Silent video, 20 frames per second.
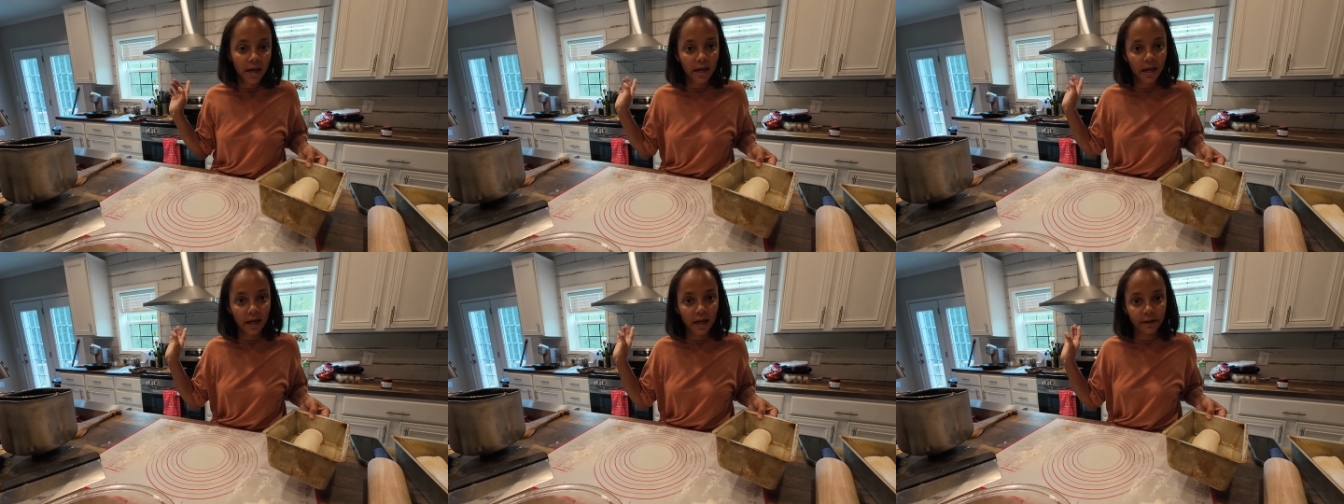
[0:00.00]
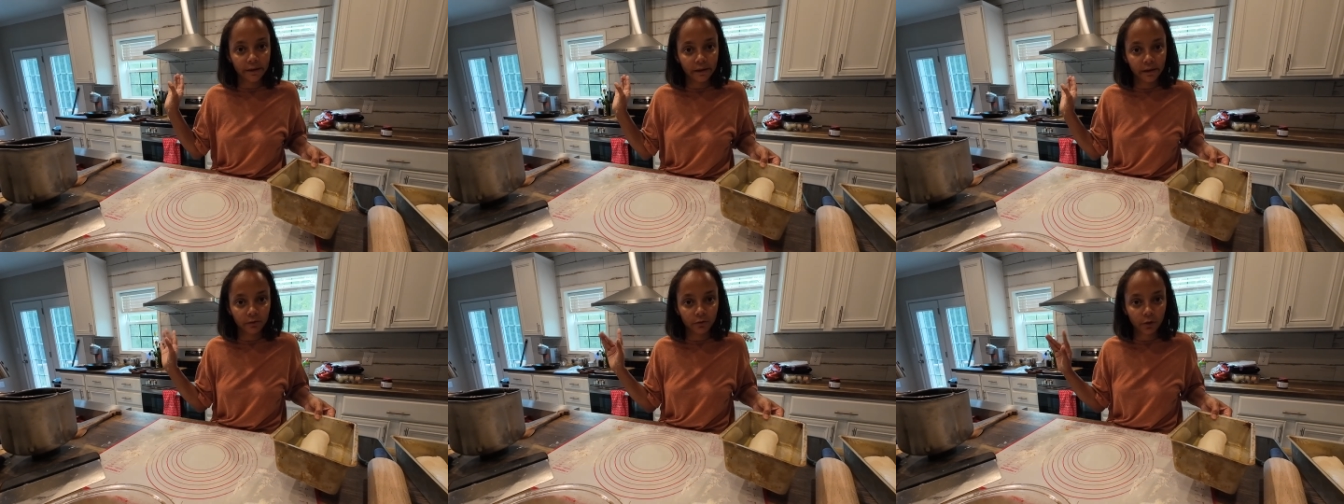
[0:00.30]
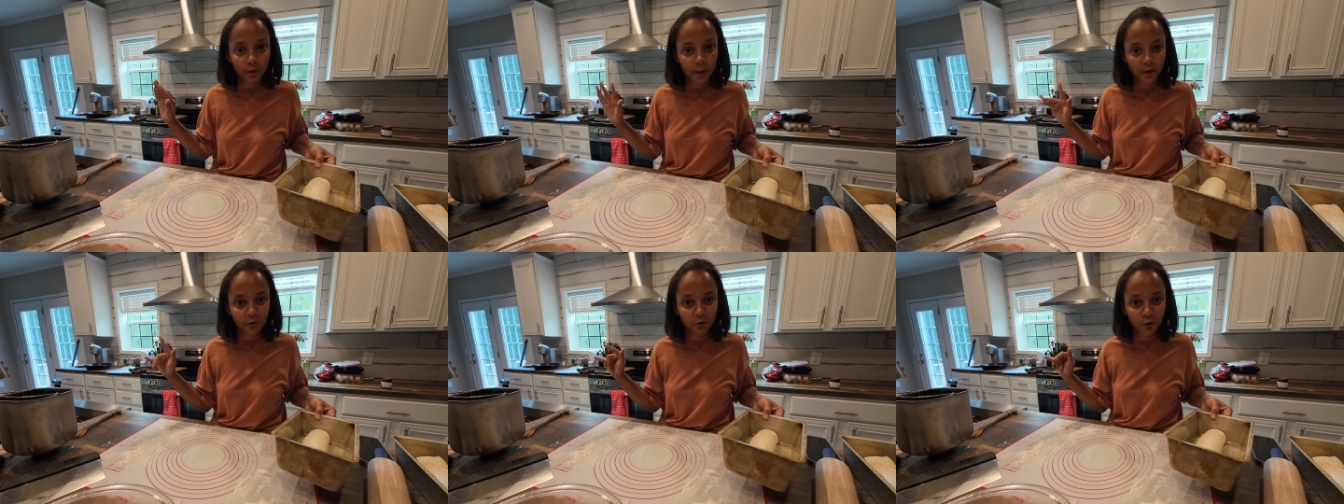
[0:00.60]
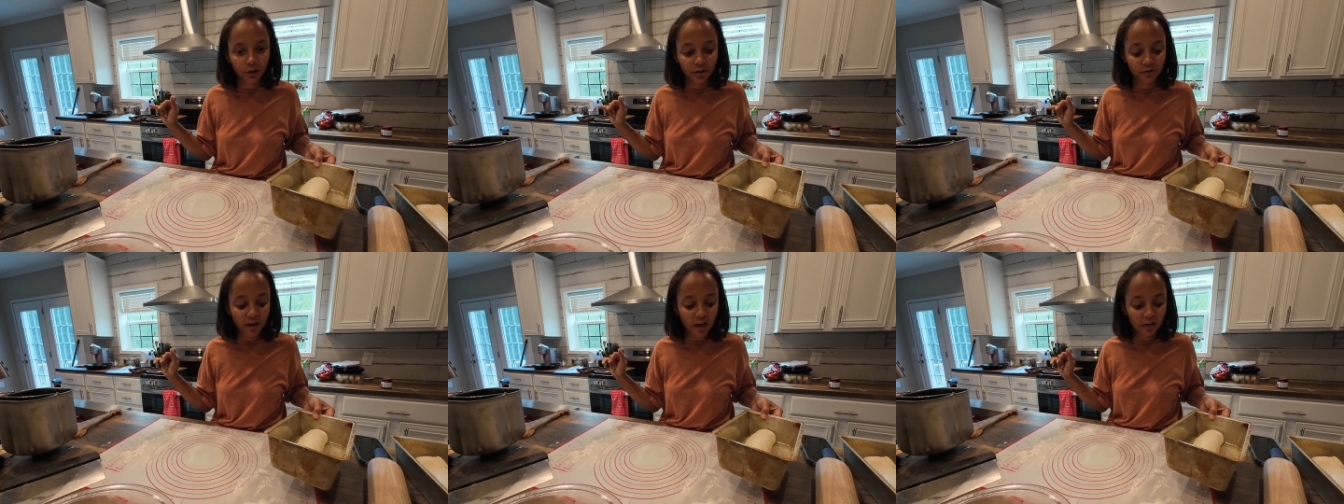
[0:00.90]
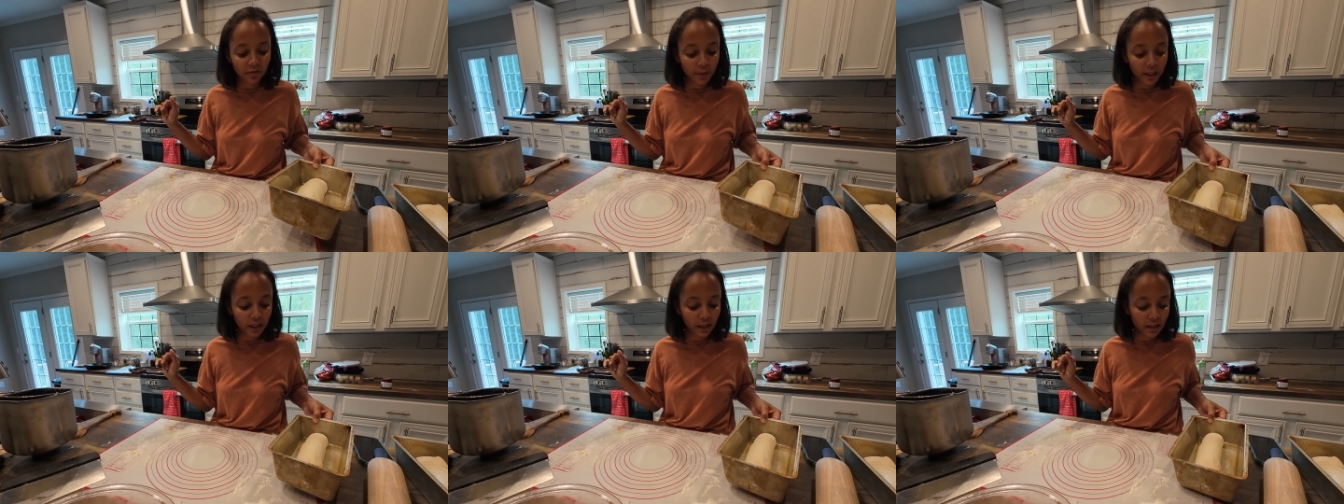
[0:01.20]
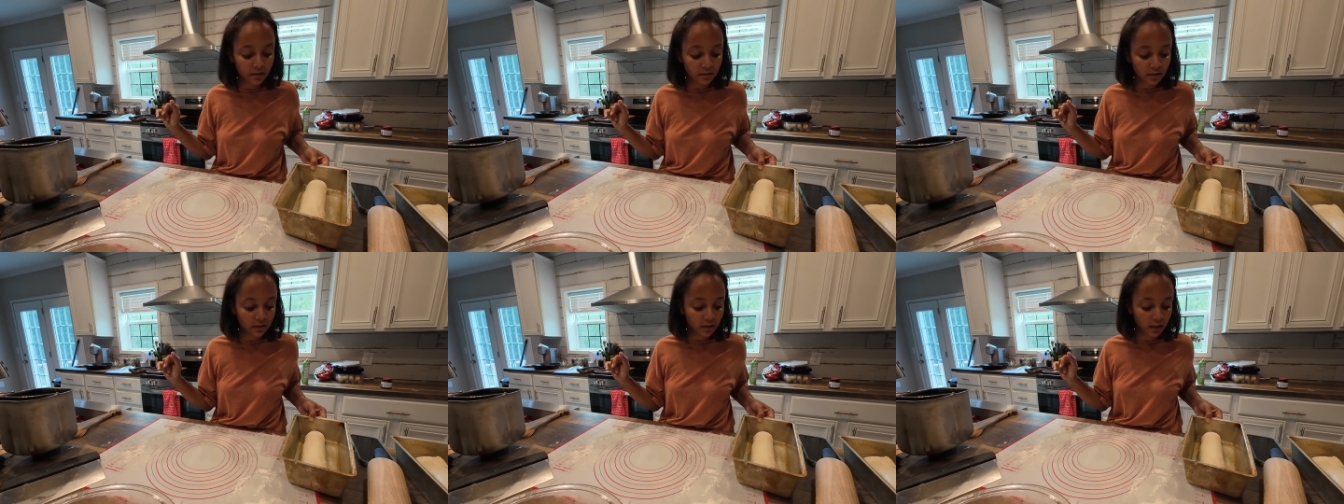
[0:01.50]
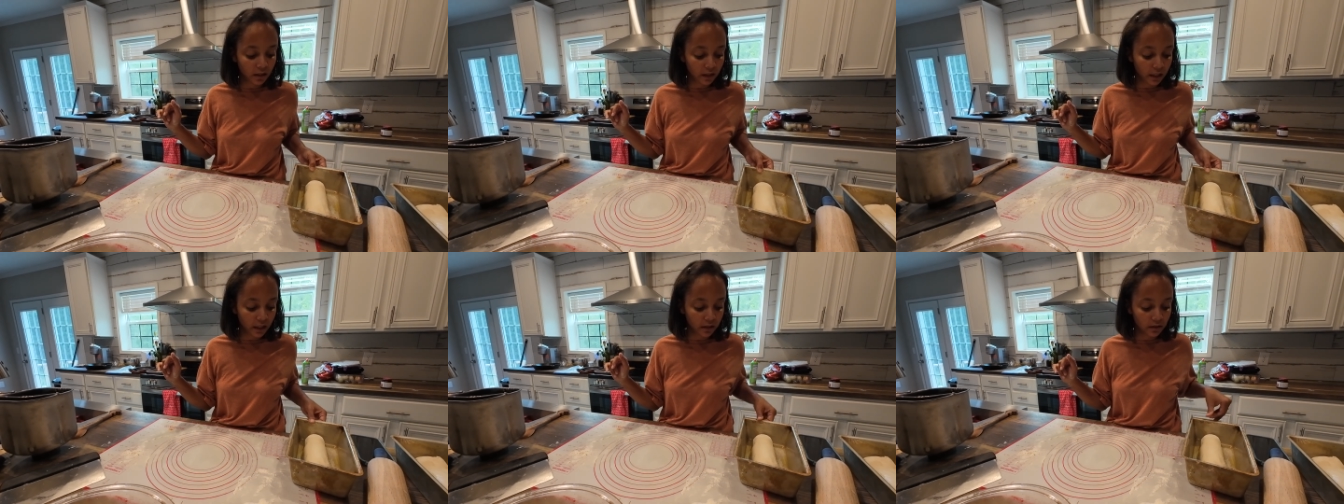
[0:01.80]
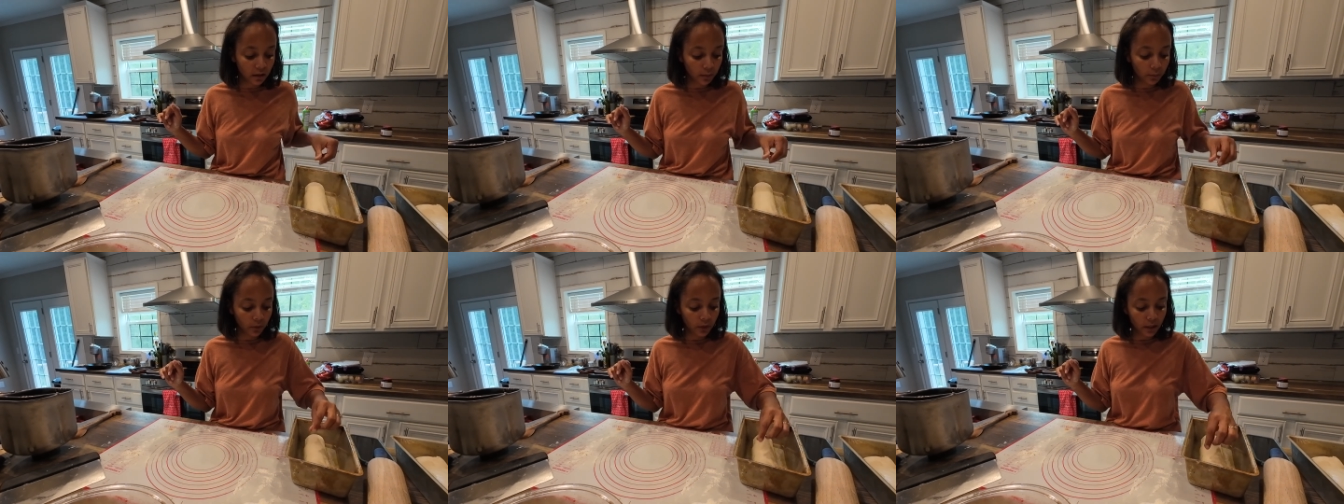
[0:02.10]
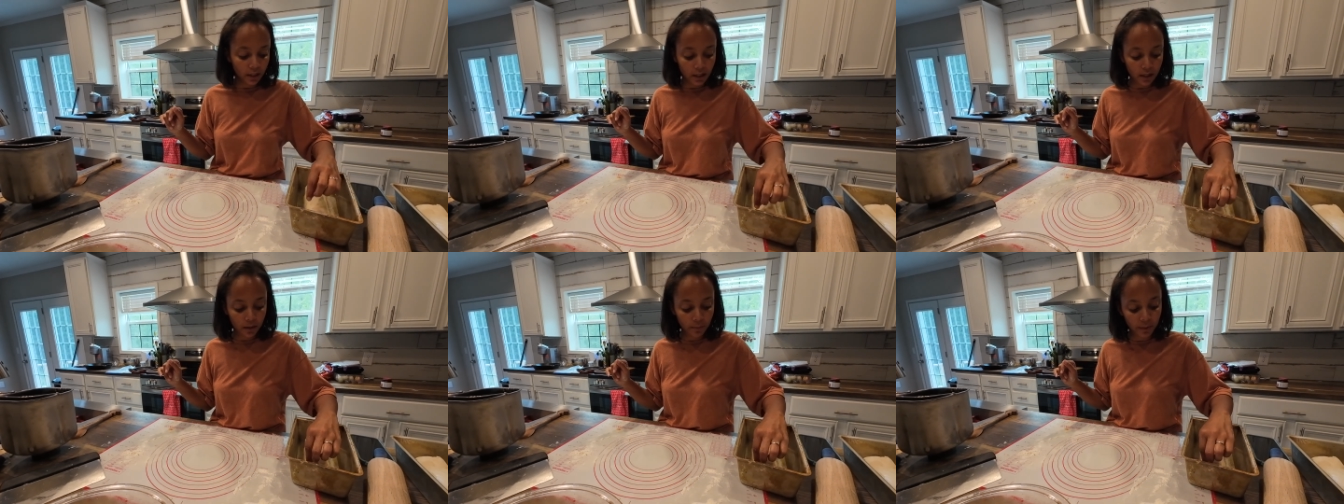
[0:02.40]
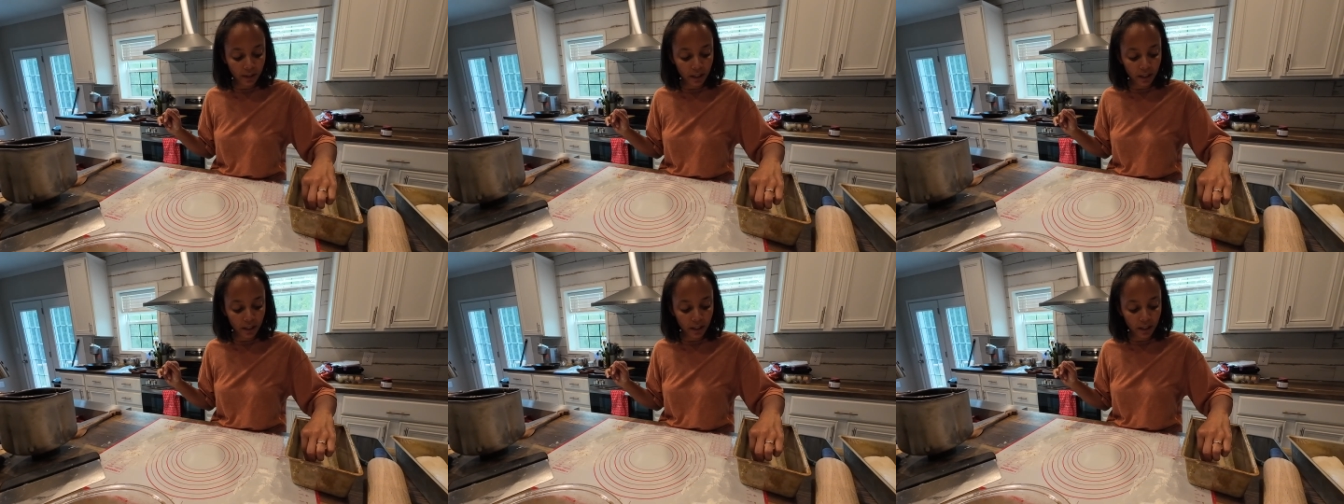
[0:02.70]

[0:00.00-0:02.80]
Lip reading: and for about 45 minutes until they double up,